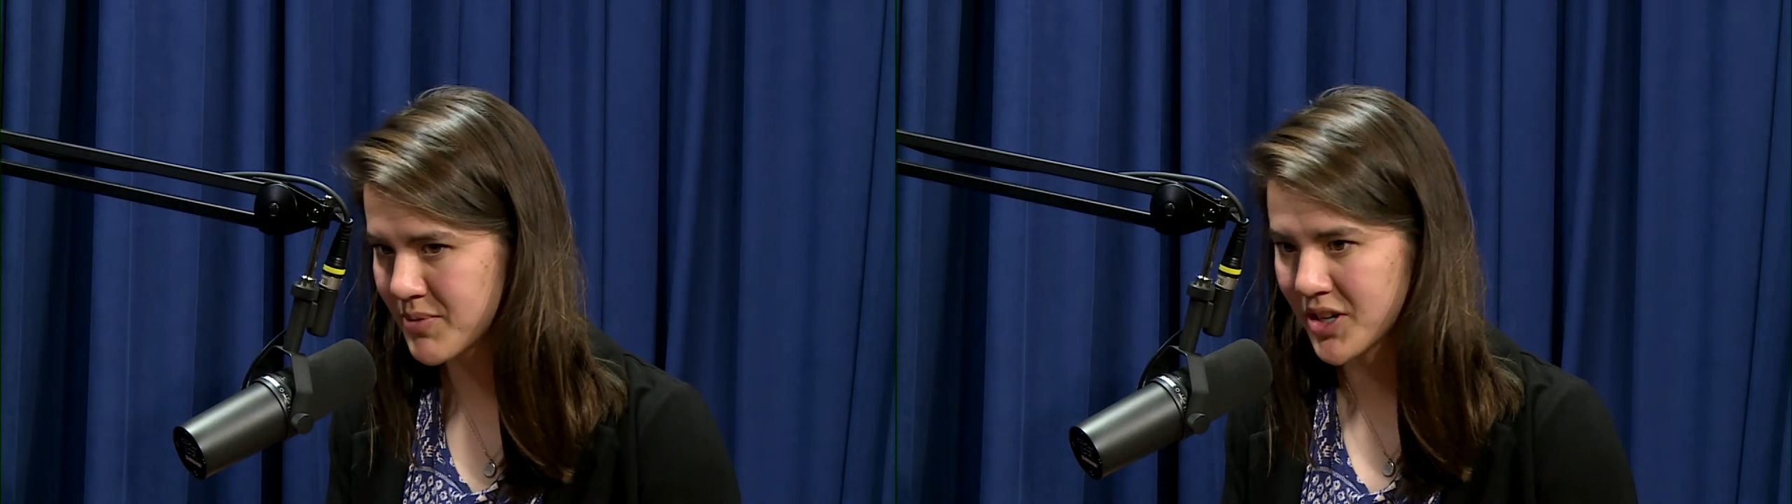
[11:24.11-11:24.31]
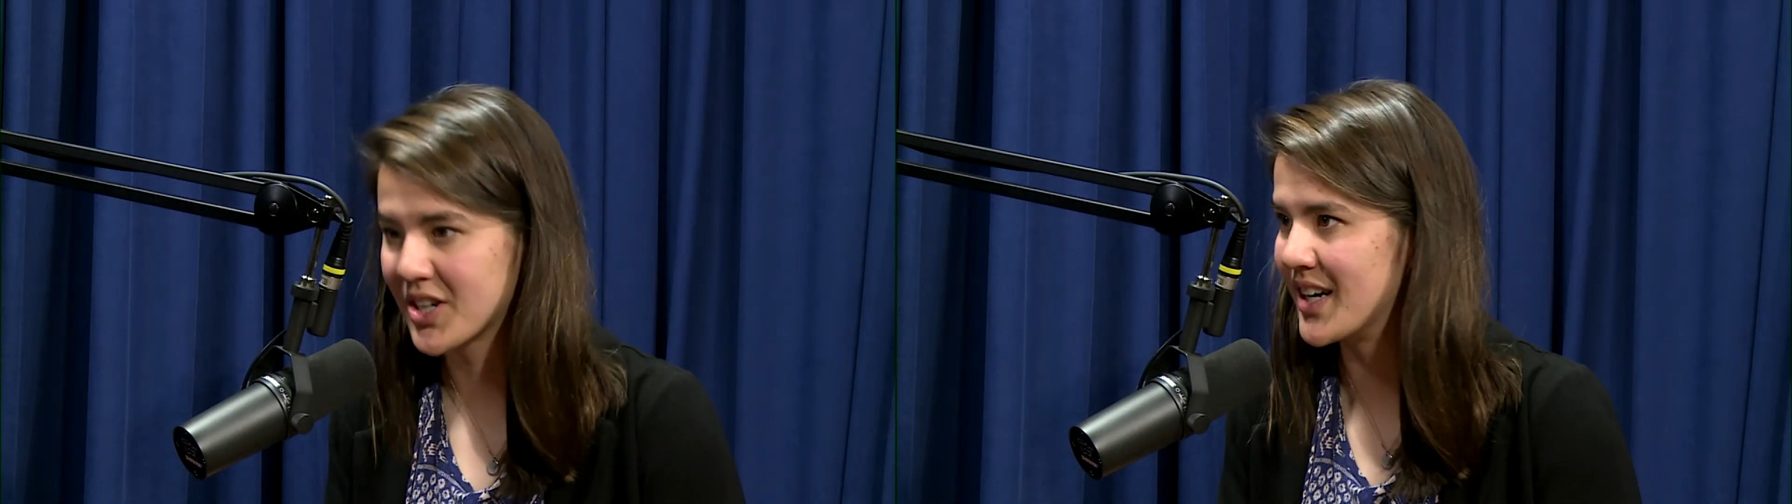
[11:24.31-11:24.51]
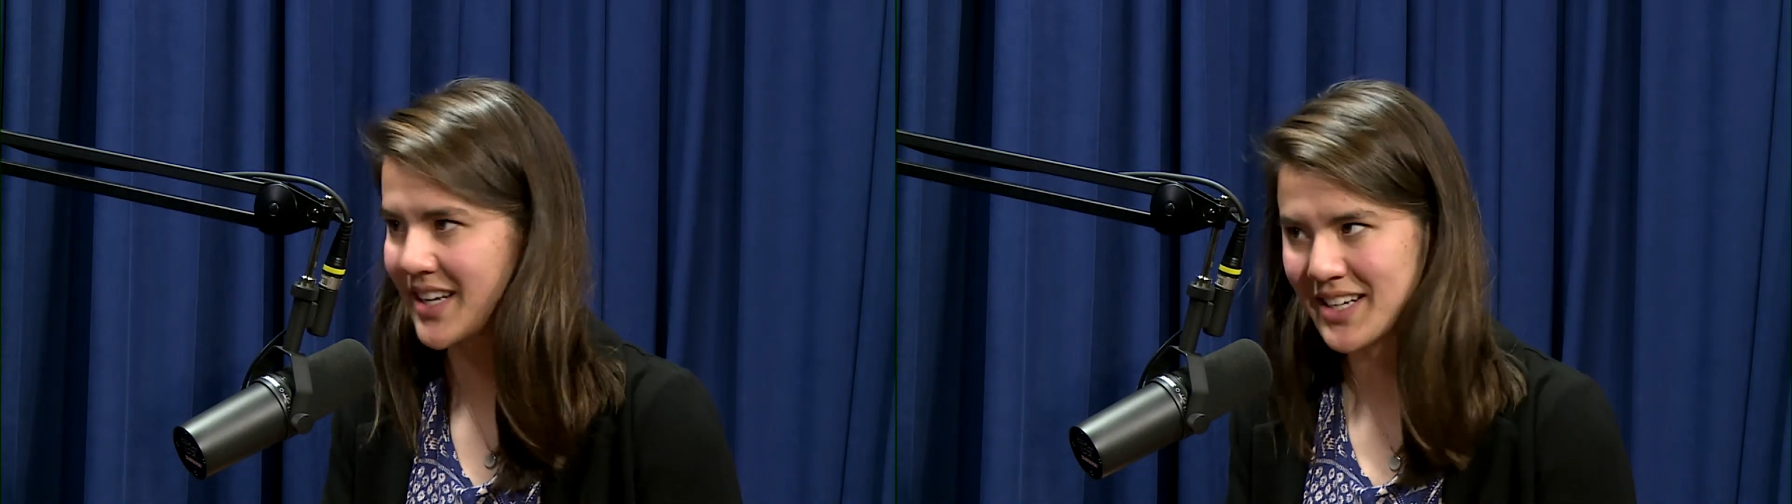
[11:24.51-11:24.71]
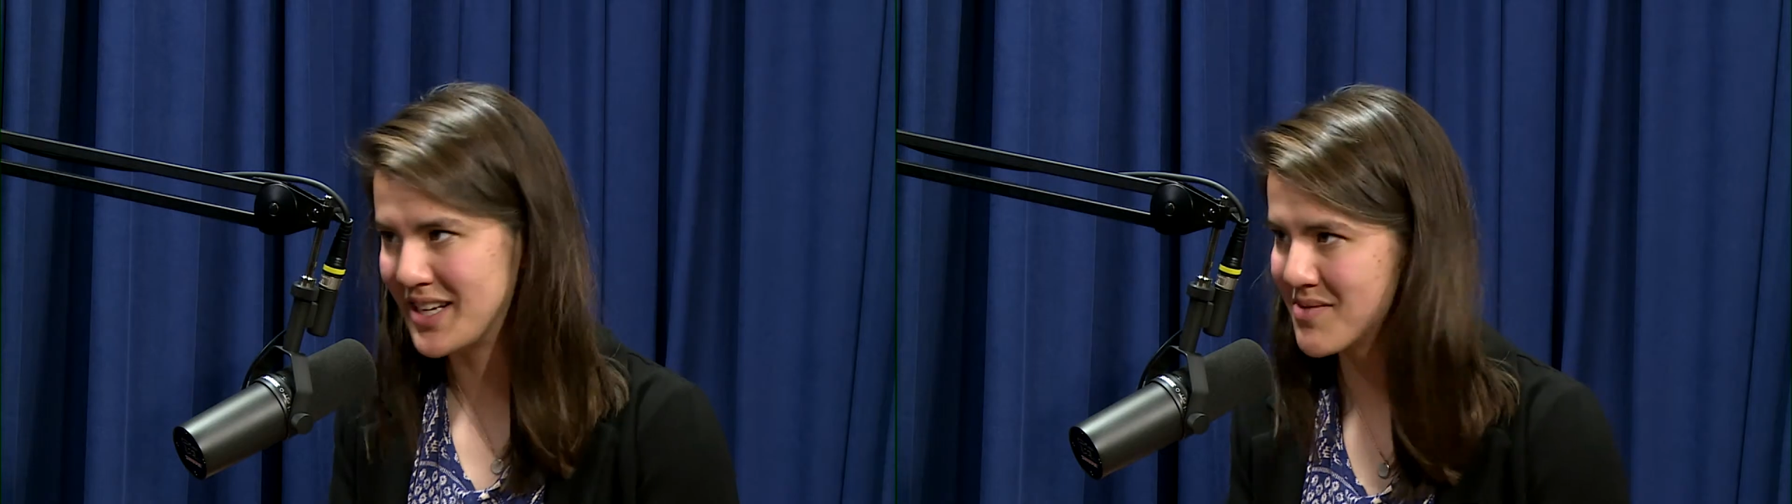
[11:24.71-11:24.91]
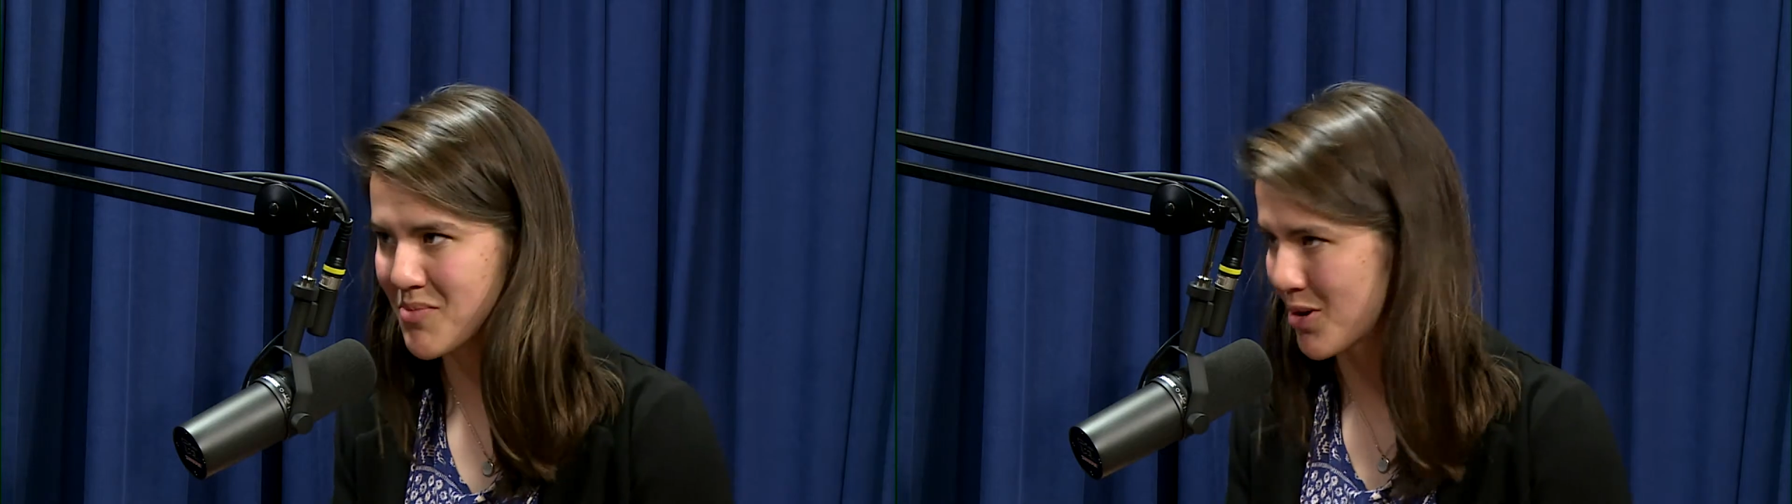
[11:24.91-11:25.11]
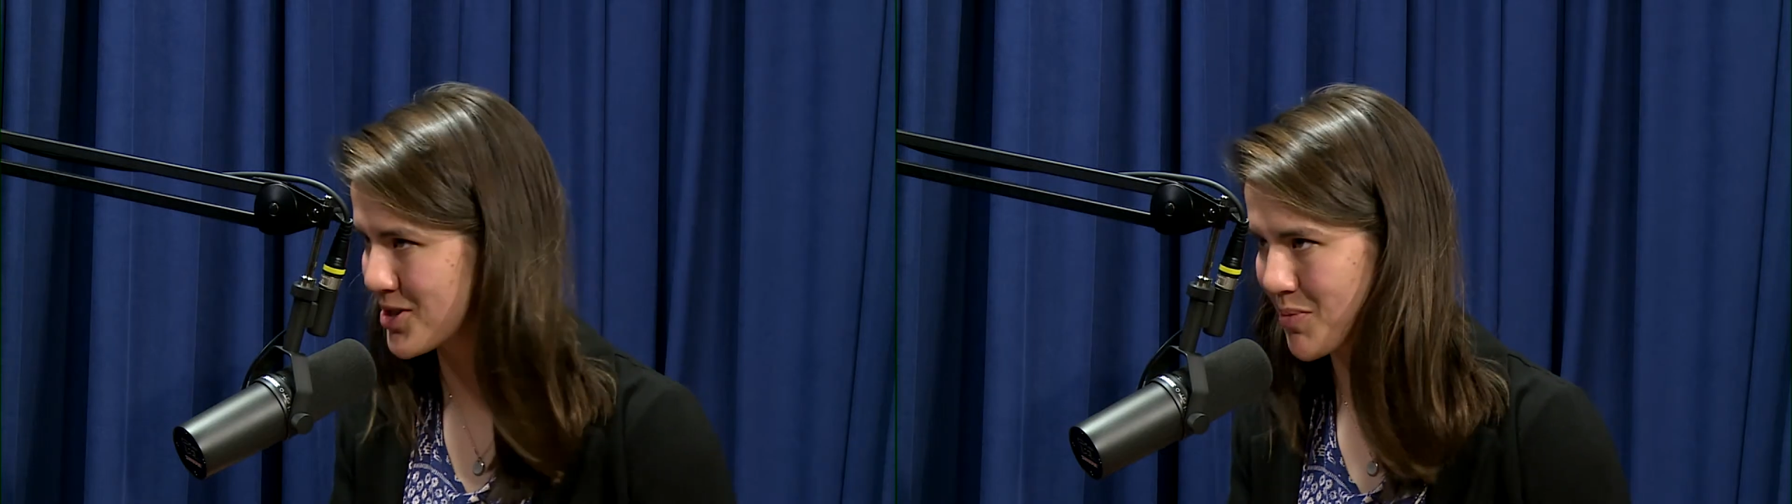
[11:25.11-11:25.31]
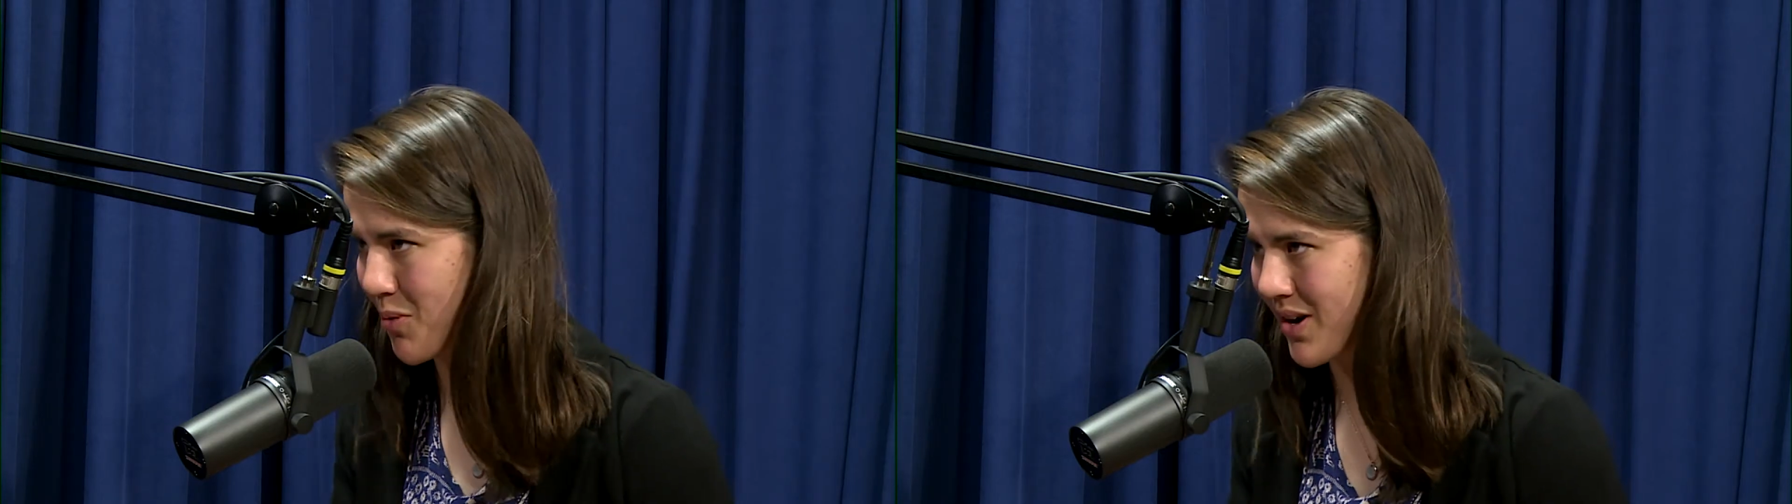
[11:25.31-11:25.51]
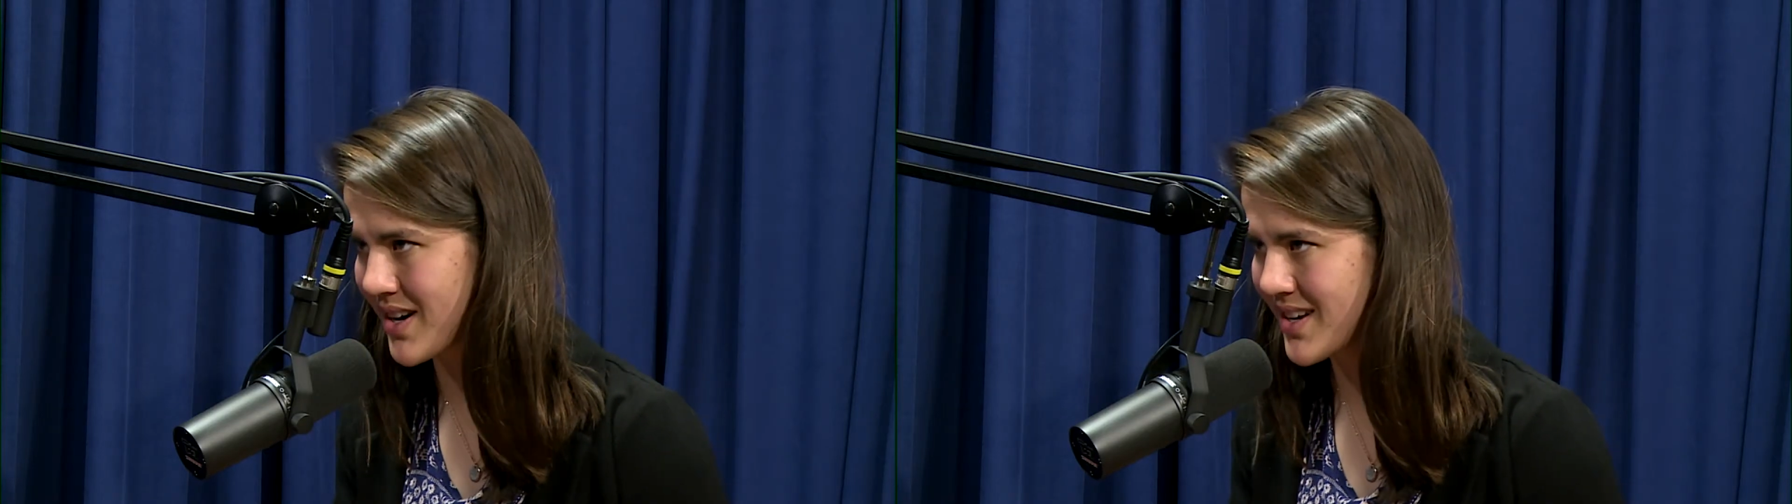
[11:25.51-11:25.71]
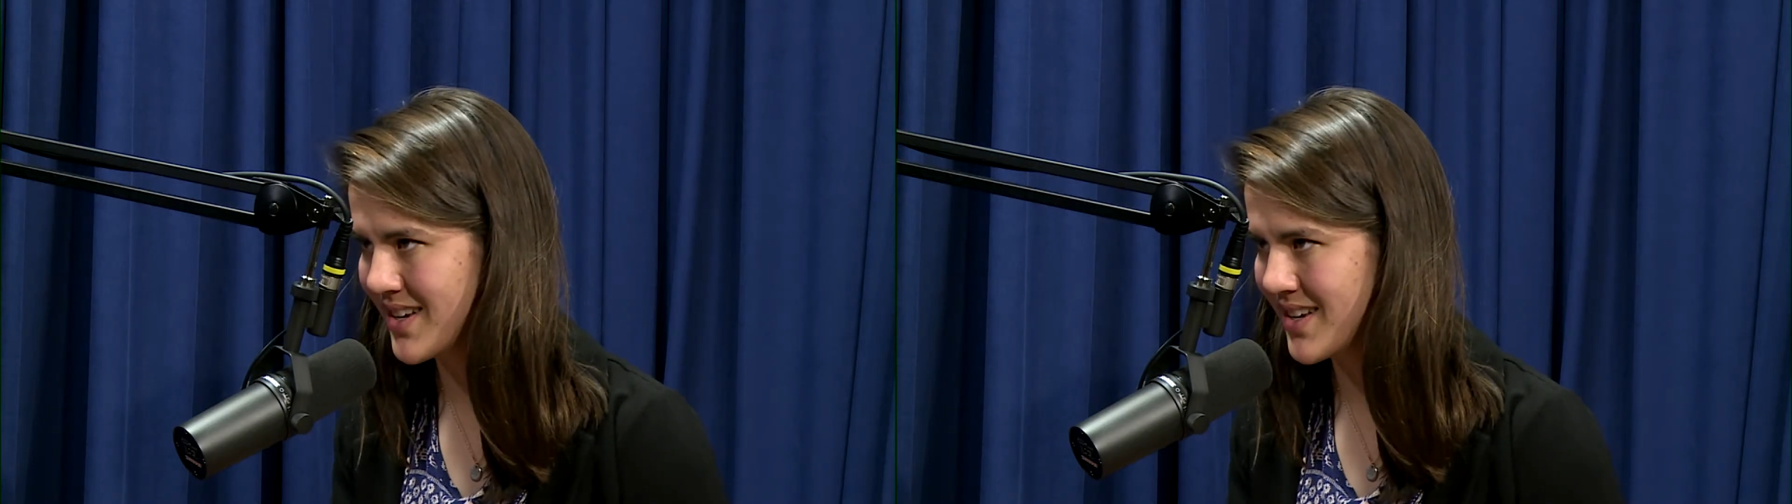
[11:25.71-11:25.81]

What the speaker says: they're going to need more support.